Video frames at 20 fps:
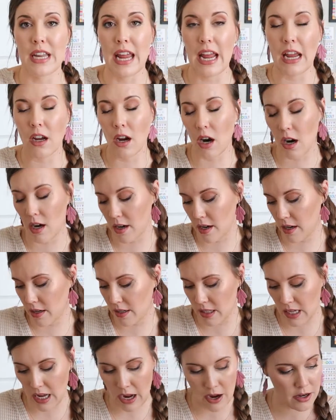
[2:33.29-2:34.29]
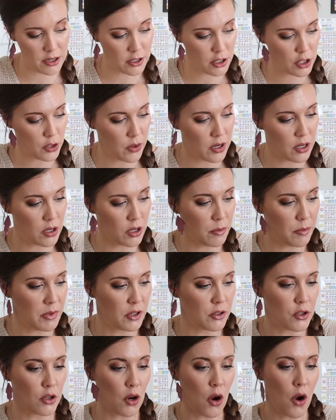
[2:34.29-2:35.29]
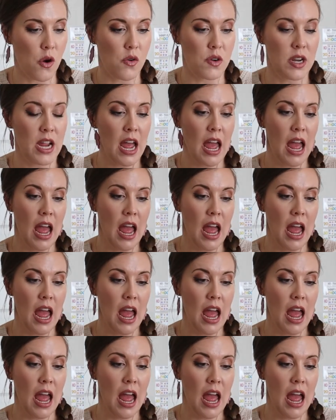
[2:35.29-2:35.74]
an egg carton as it's showing you to build your own.